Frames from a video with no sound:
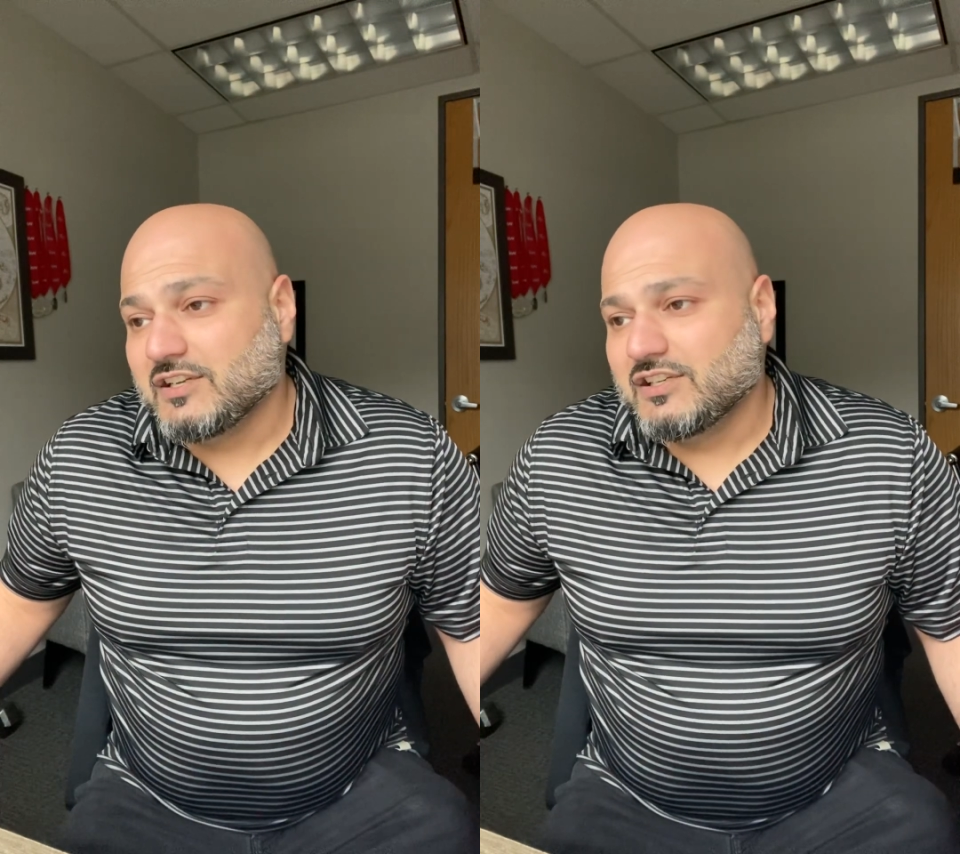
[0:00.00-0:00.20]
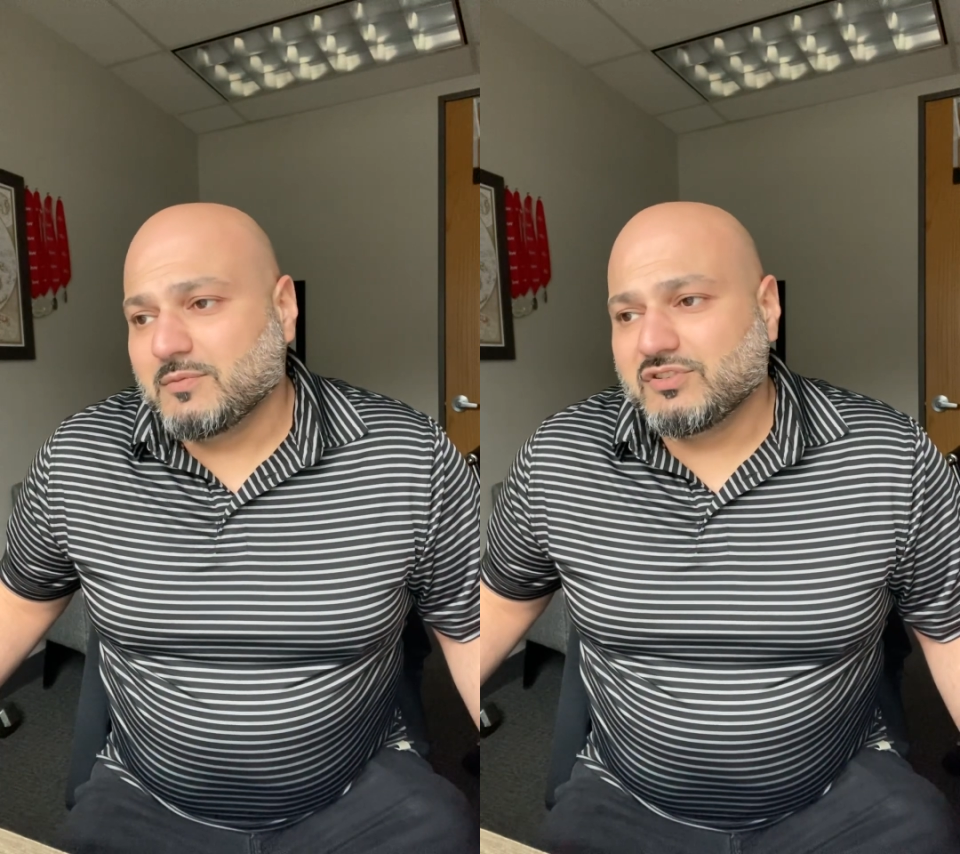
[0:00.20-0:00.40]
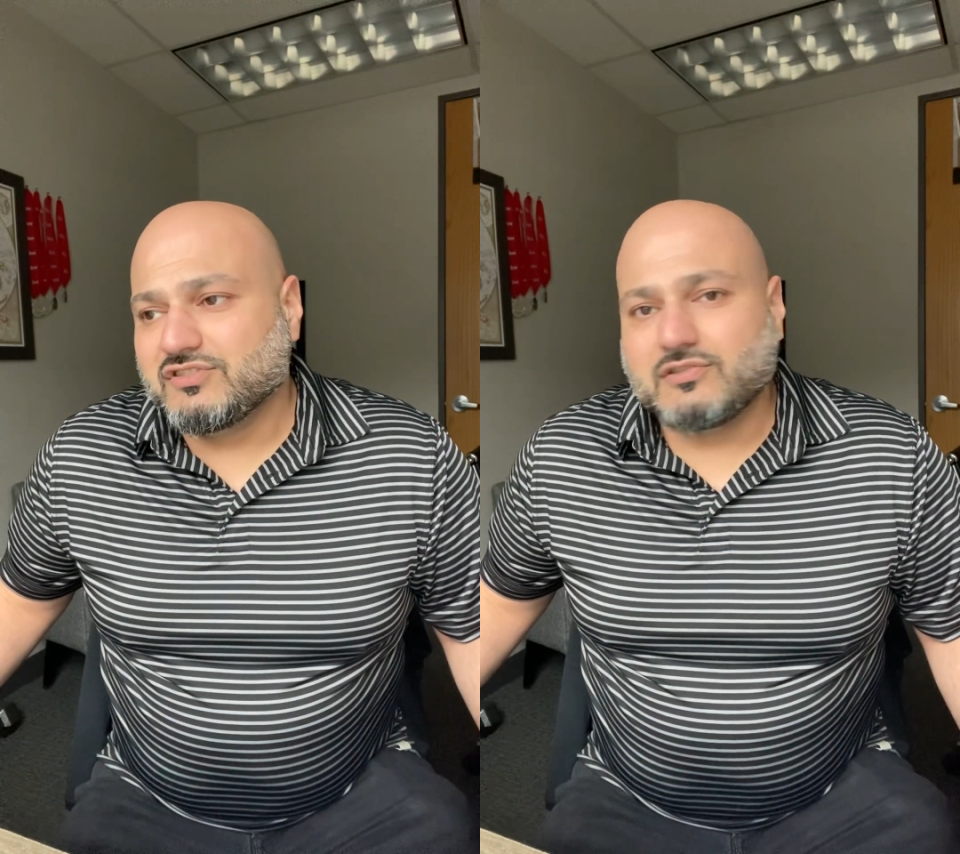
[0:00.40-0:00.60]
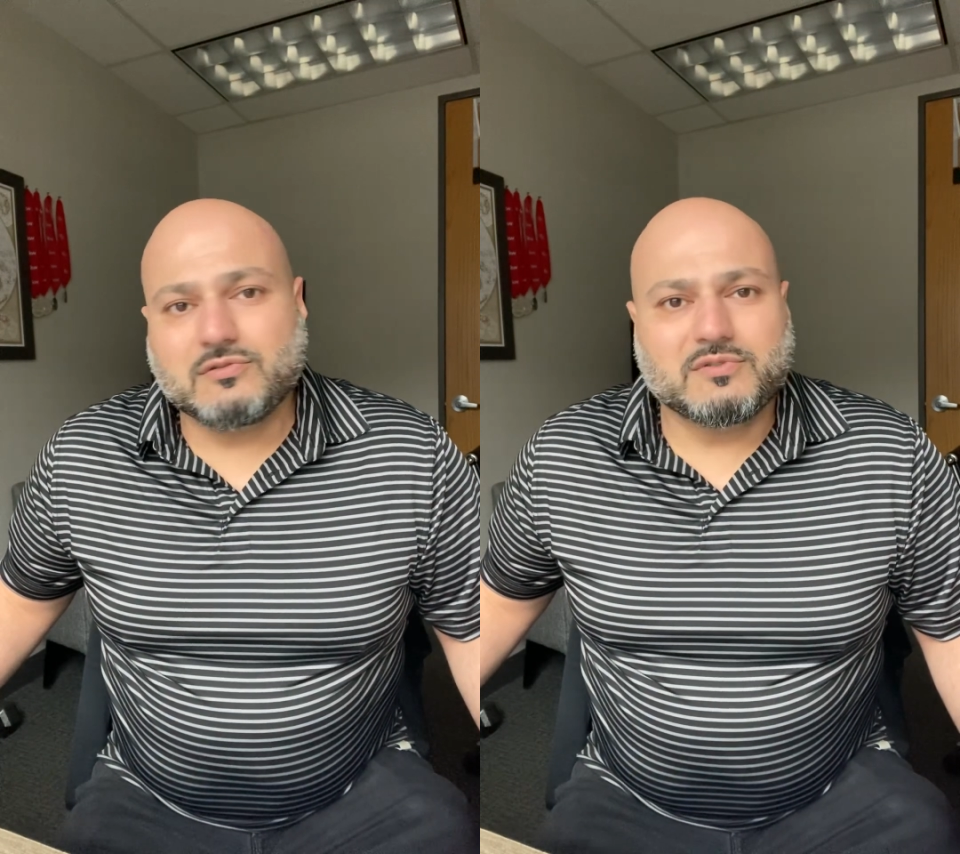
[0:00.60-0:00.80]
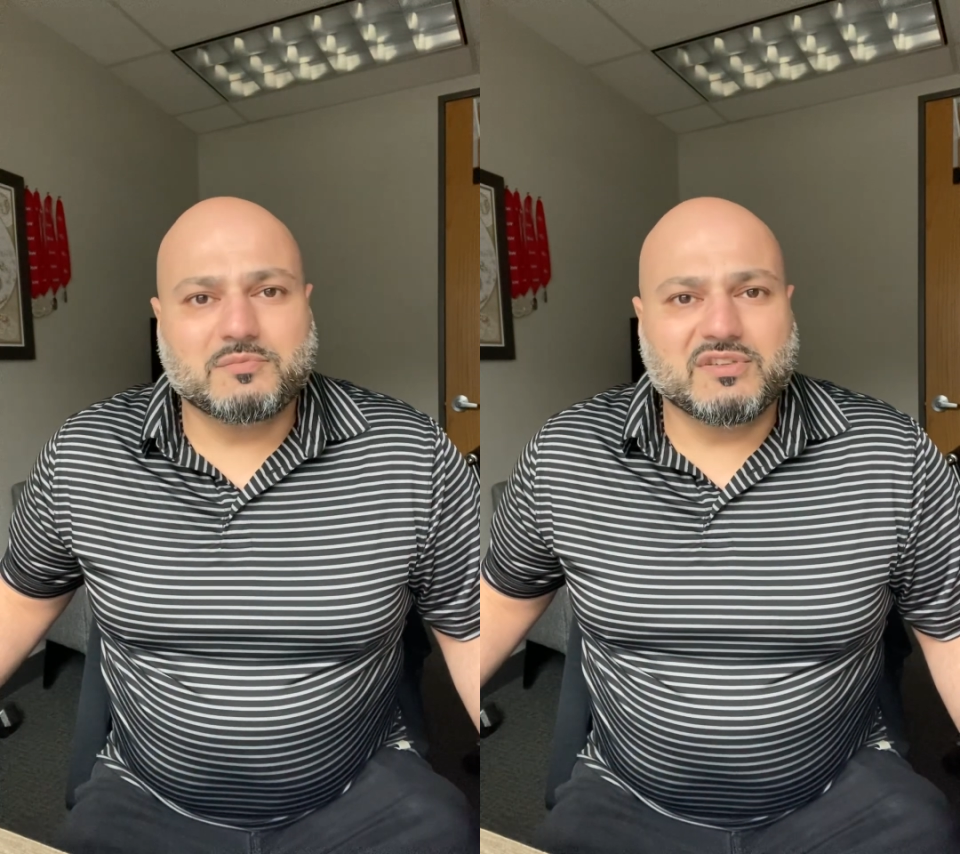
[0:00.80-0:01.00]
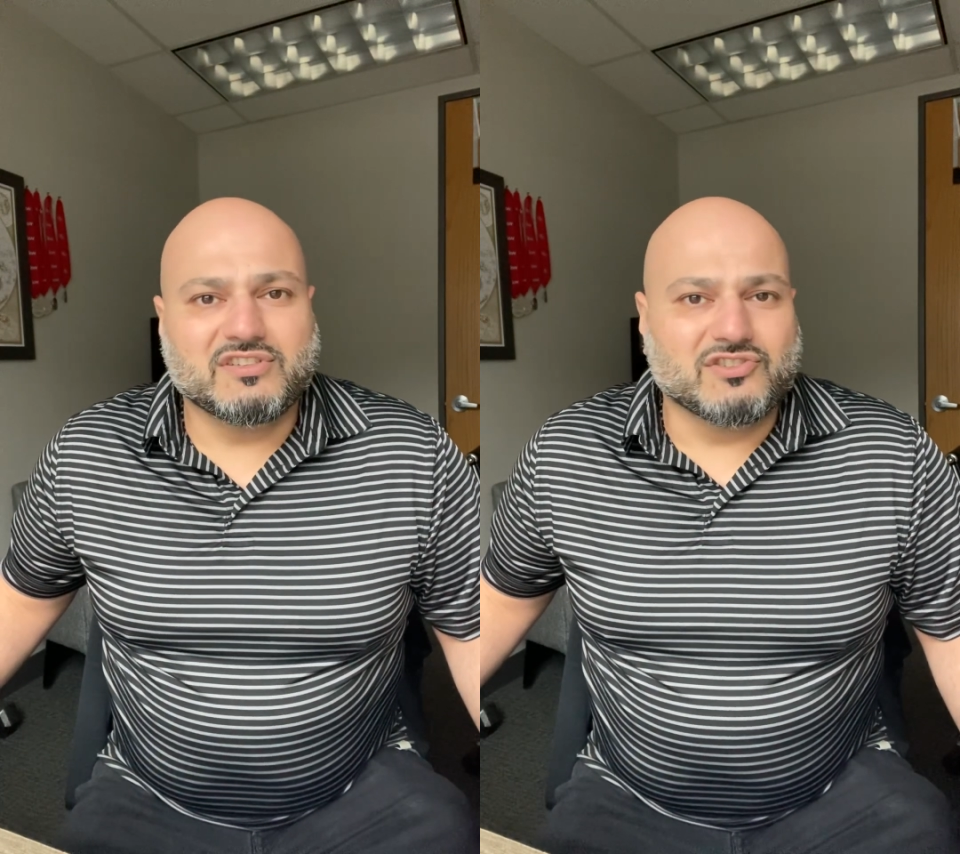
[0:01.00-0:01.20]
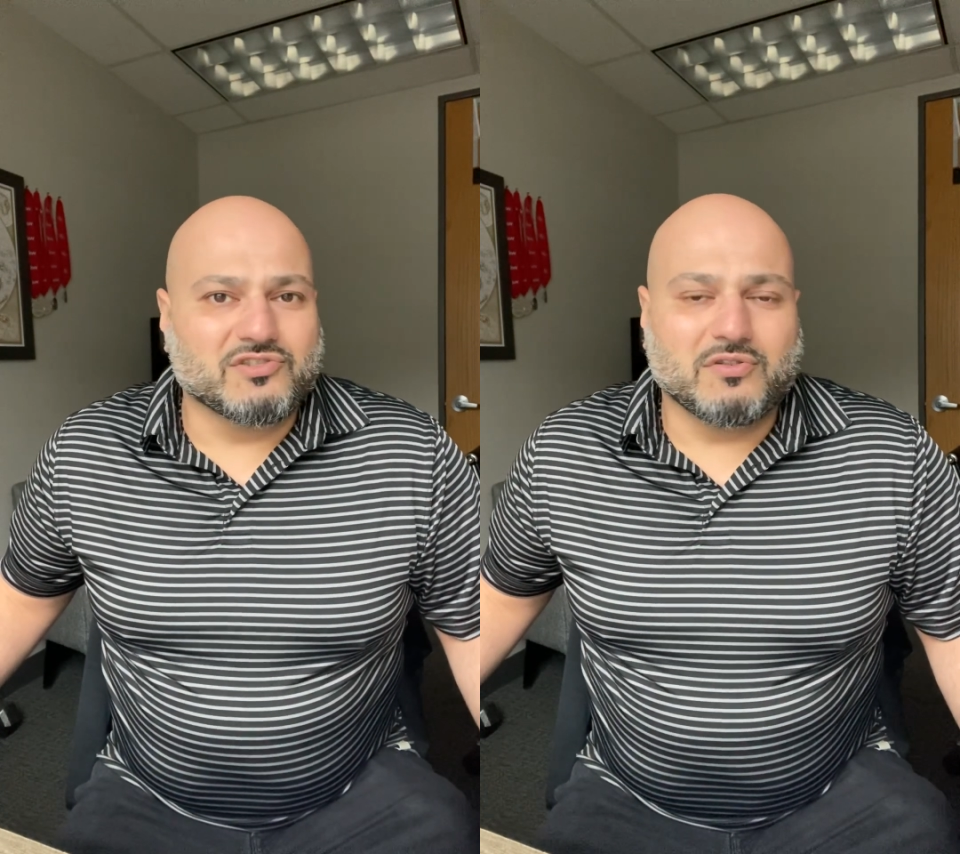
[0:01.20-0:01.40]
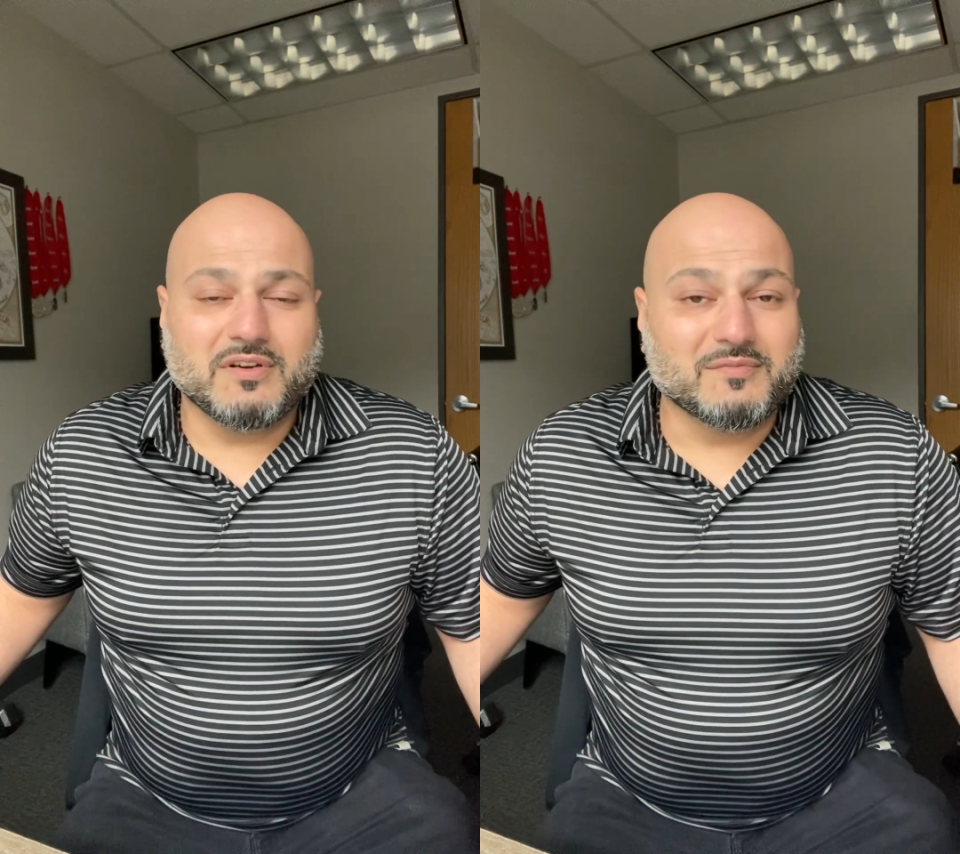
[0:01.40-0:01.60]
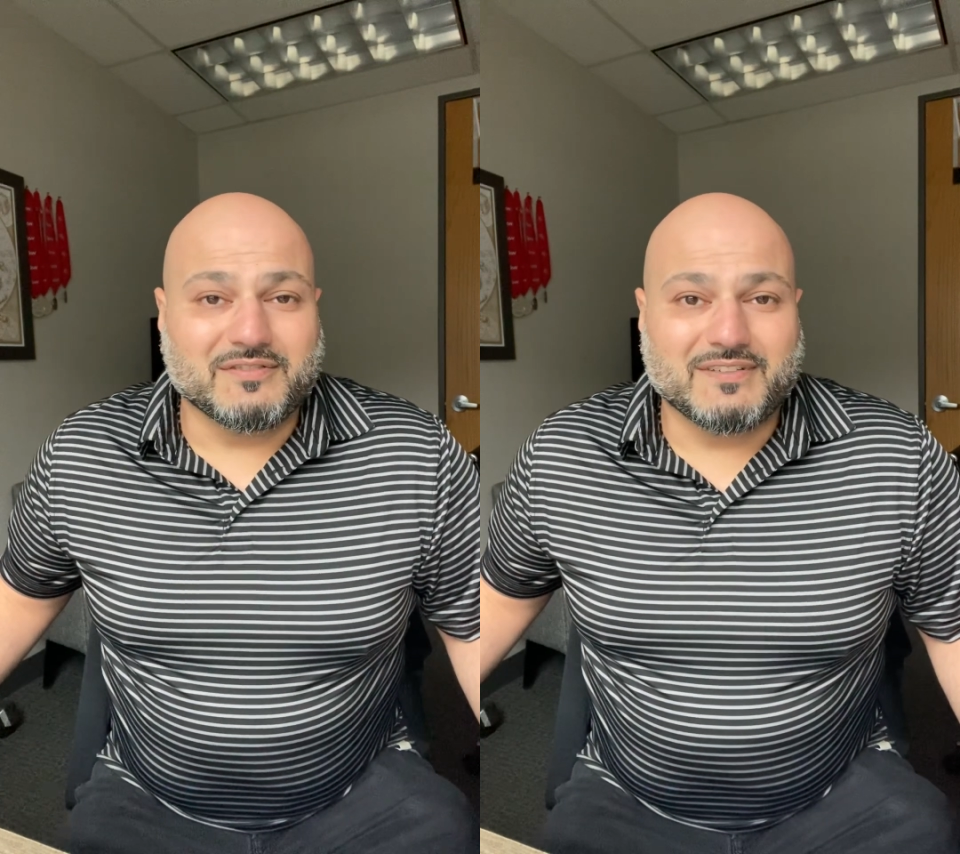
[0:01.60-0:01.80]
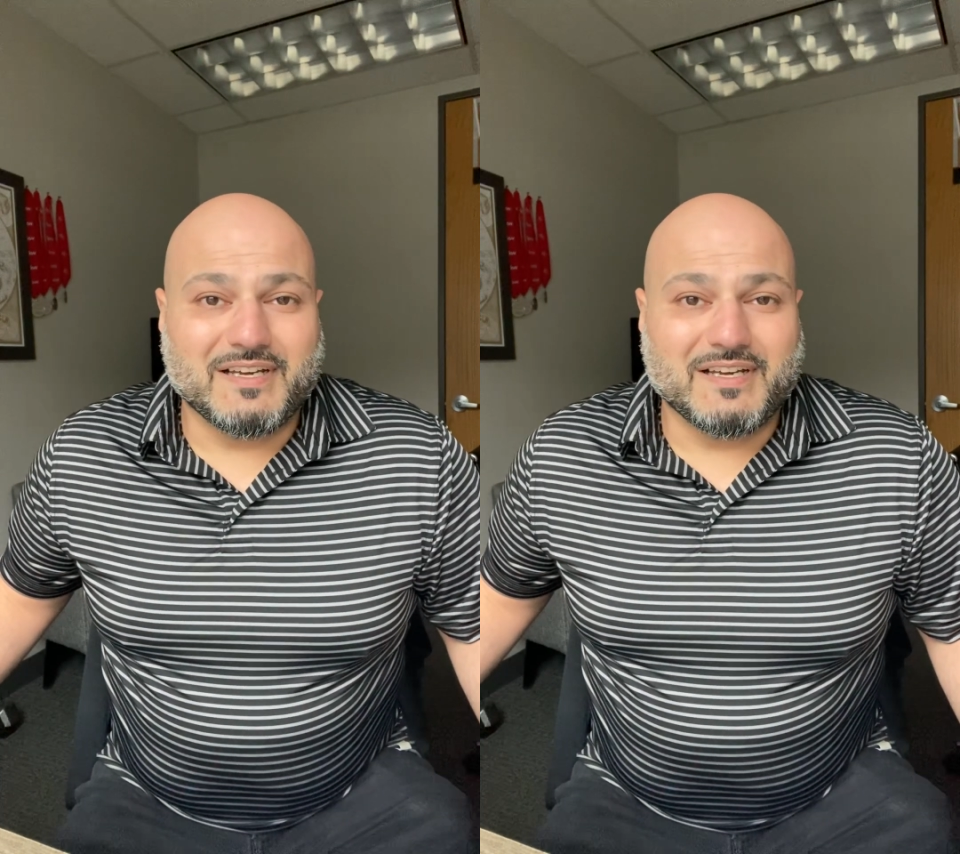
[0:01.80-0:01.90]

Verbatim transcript: Number two would be enjoyment.